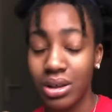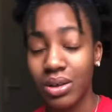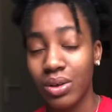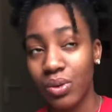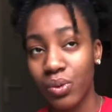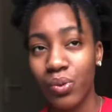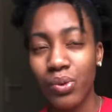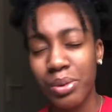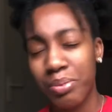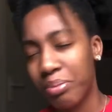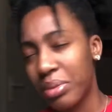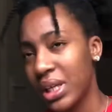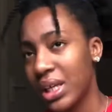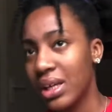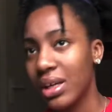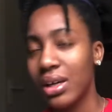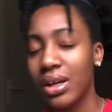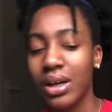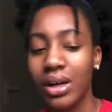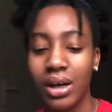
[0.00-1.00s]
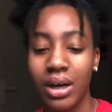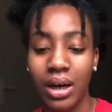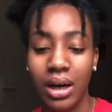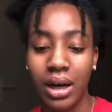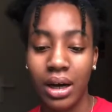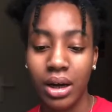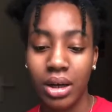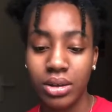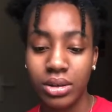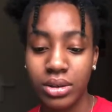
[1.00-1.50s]
whippy,
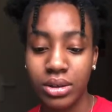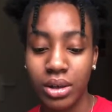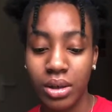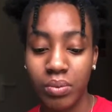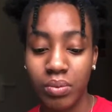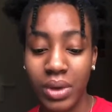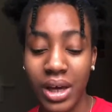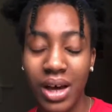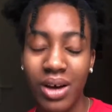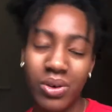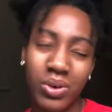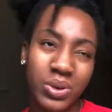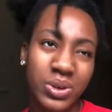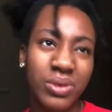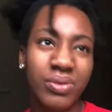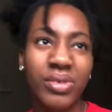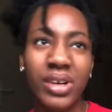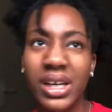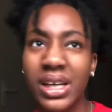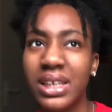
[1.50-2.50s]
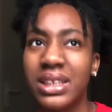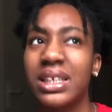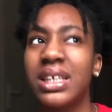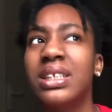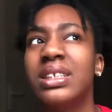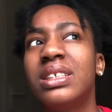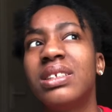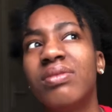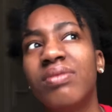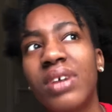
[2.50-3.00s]
and also very
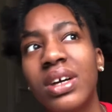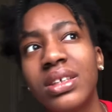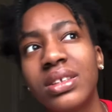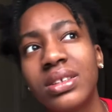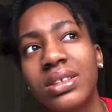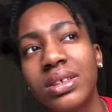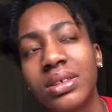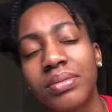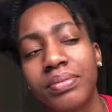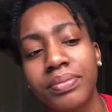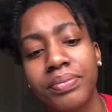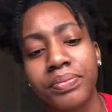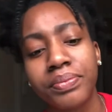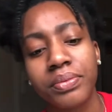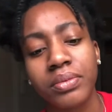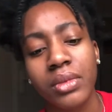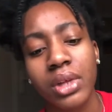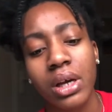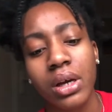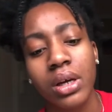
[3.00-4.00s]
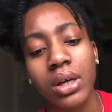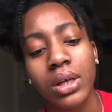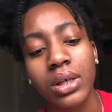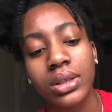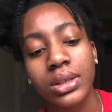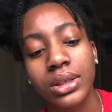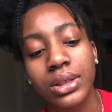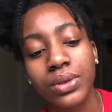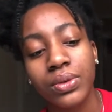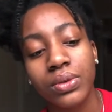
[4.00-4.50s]
attentive, and
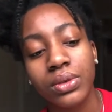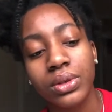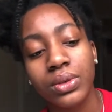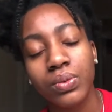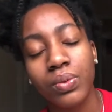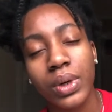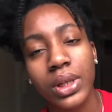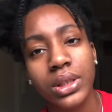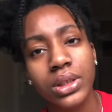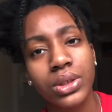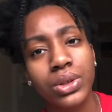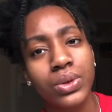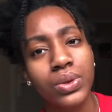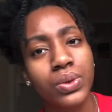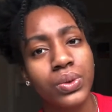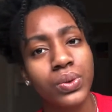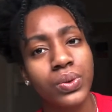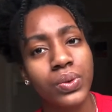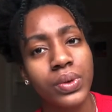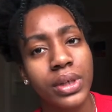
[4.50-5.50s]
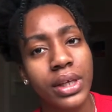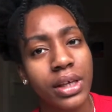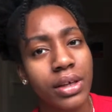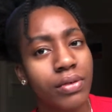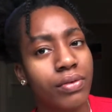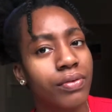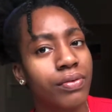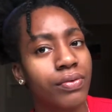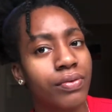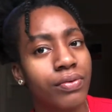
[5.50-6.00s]
she knows when to
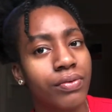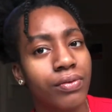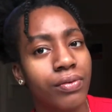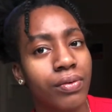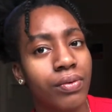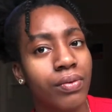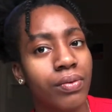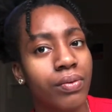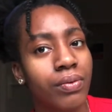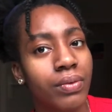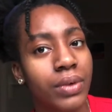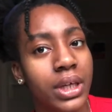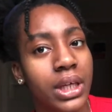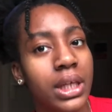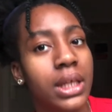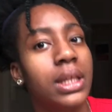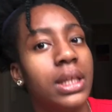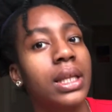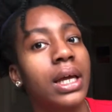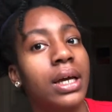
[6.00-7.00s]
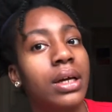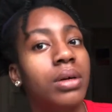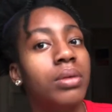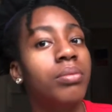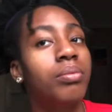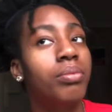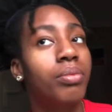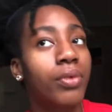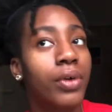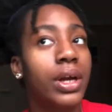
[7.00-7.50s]
give Ricky like a
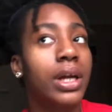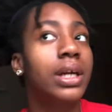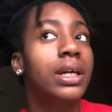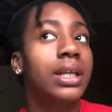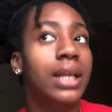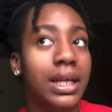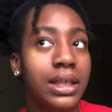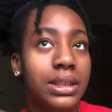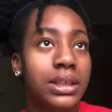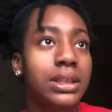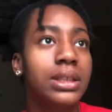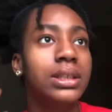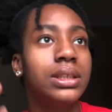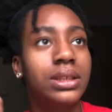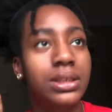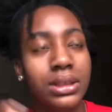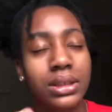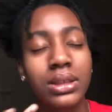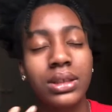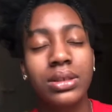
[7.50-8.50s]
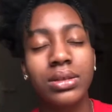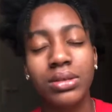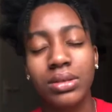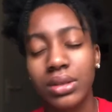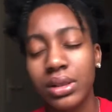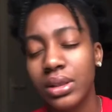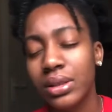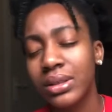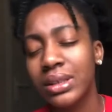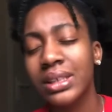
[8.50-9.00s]
break. Like
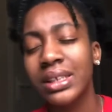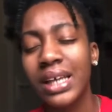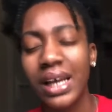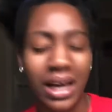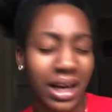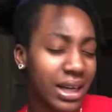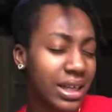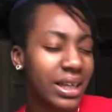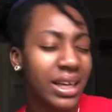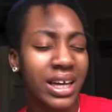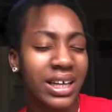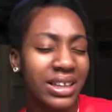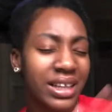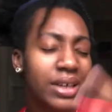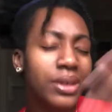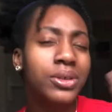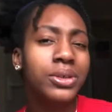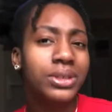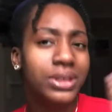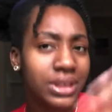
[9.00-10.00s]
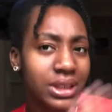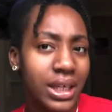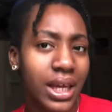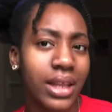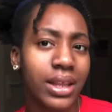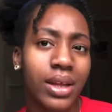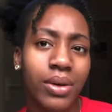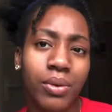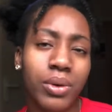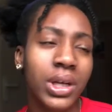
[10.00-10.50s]
they're good
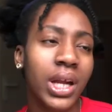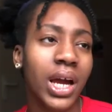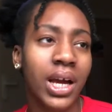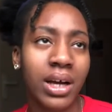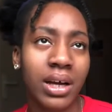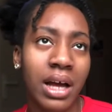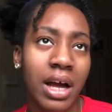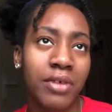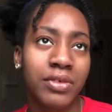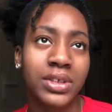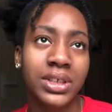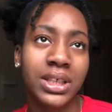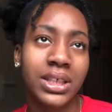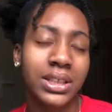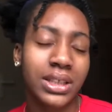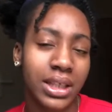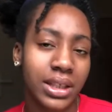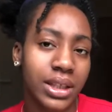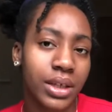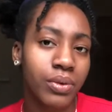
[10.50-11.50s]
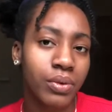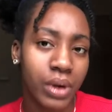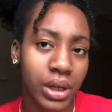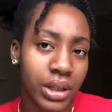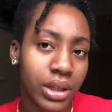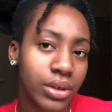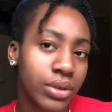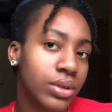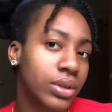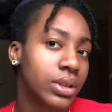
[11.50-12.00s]
together. What I have to say is that they're
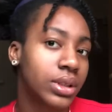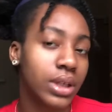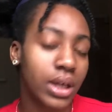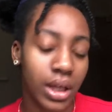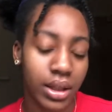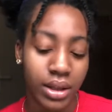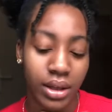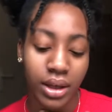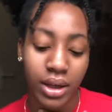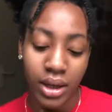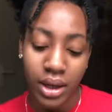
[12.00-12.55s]
rather good together.